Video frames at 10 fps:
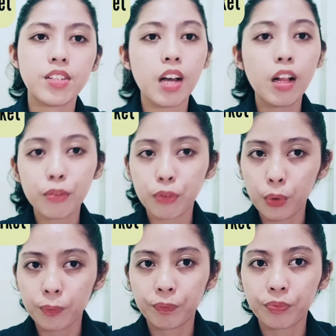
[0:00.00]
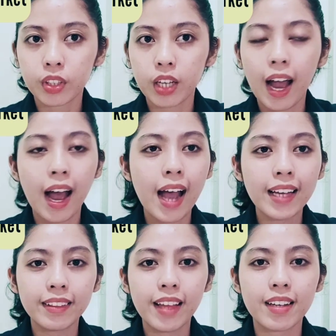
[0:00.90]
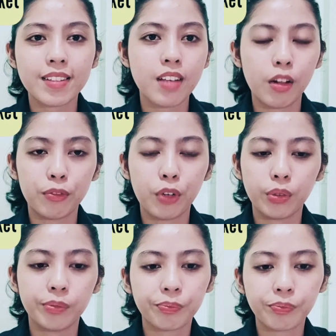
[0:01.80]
cell phone, a high-tech cell phone.